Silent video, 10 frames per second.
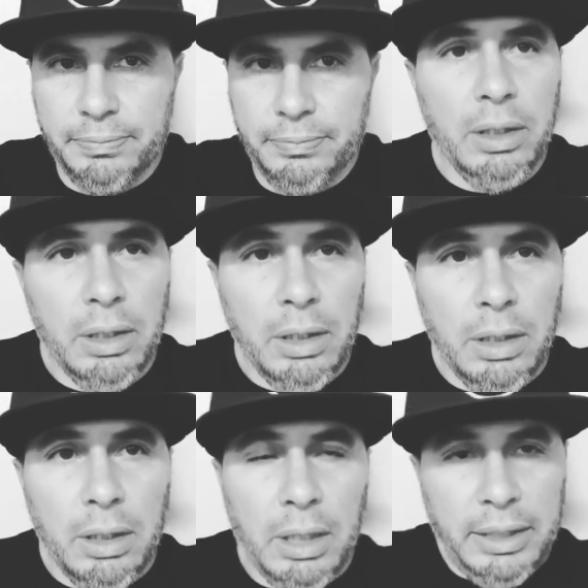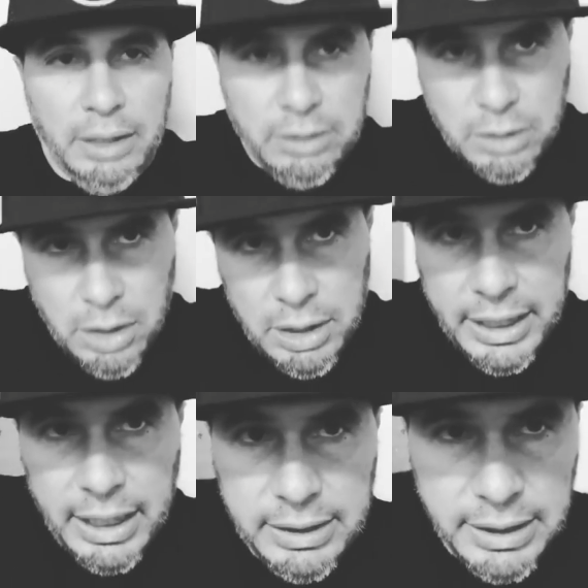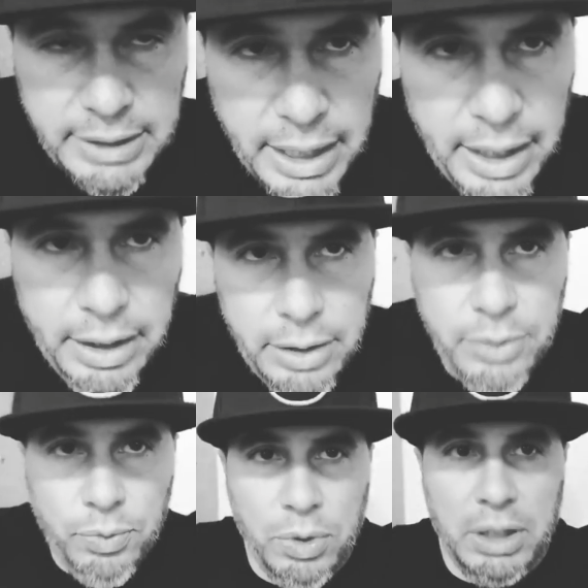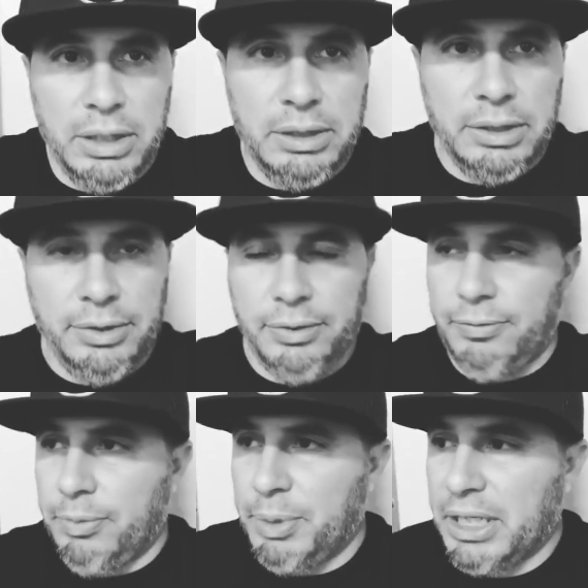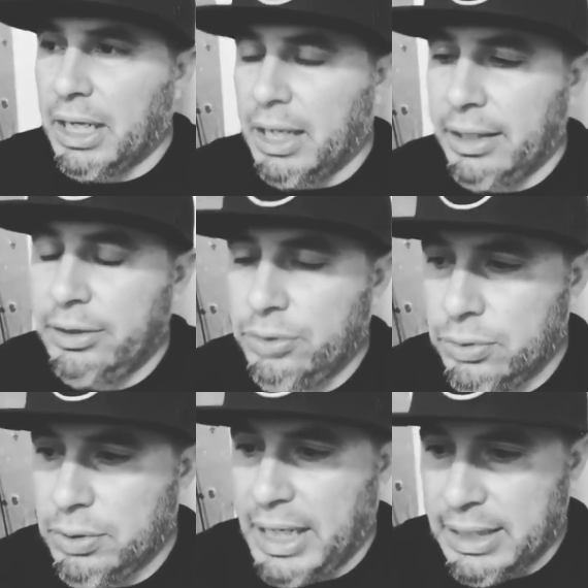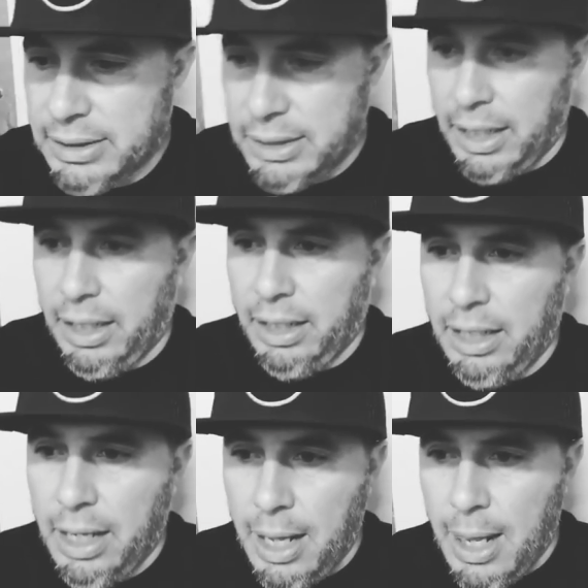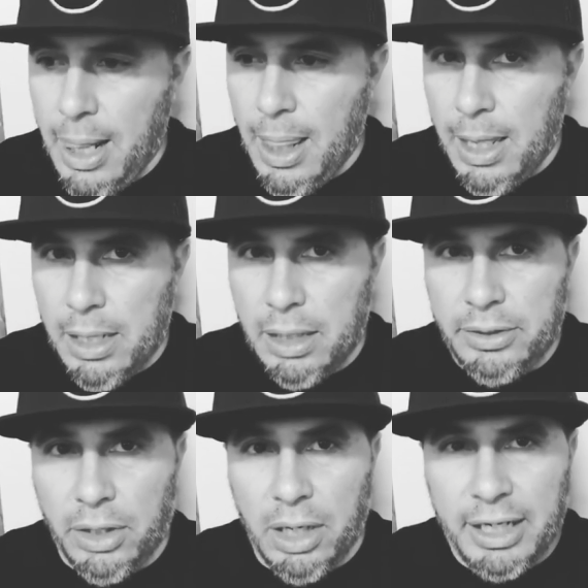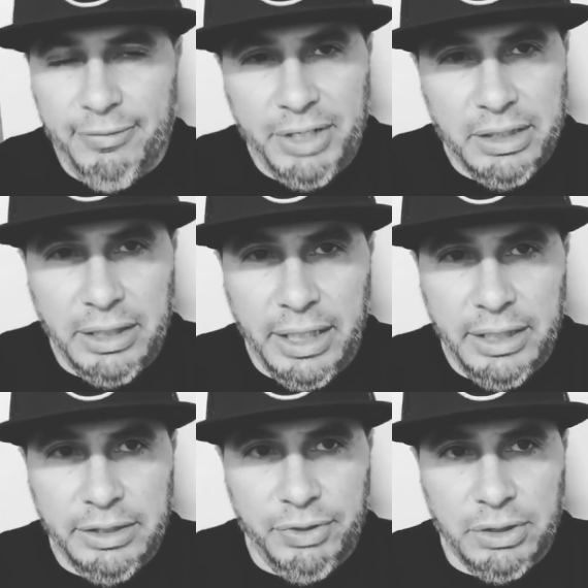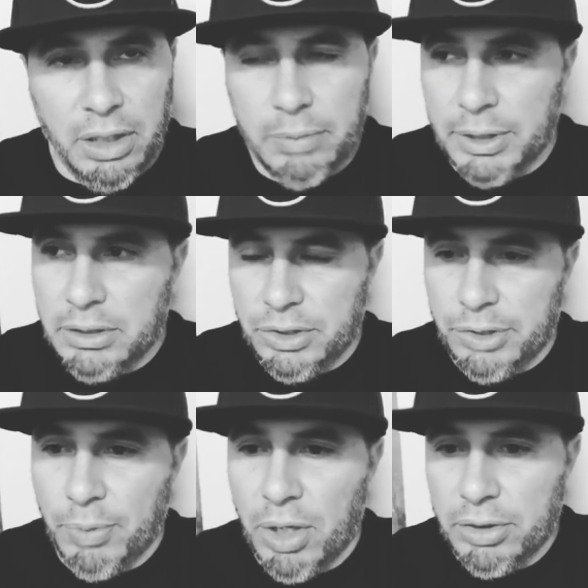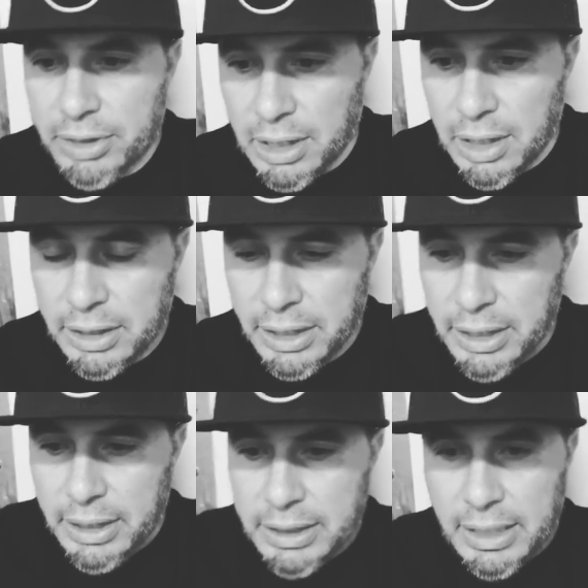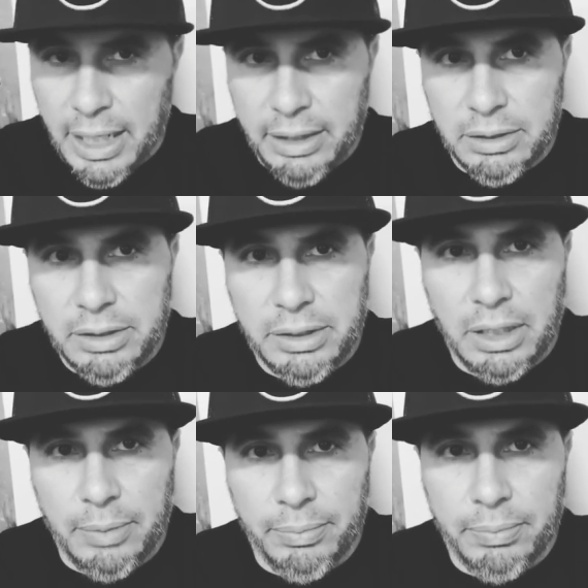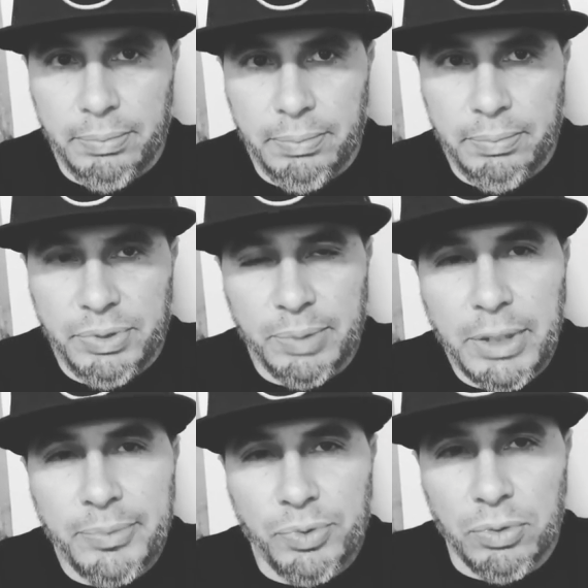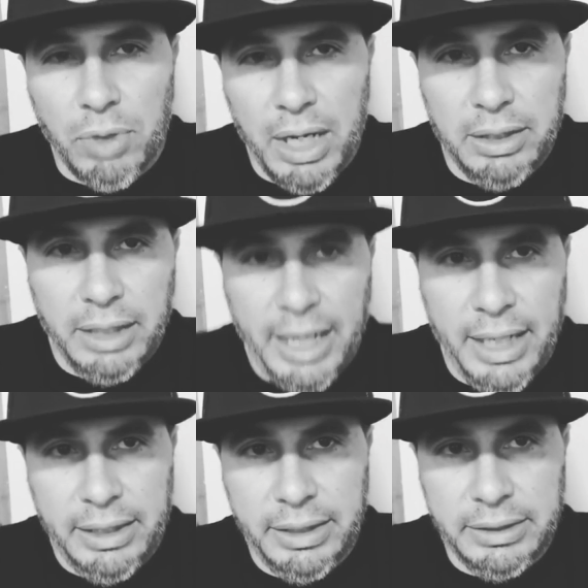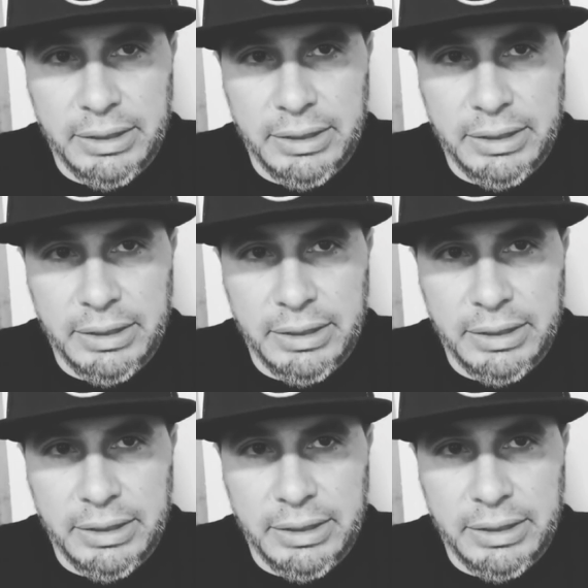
Another call I got today was from a guy who has a dog. I forget the age of the dog, but it's a smaller dog that is sometimes will growl at his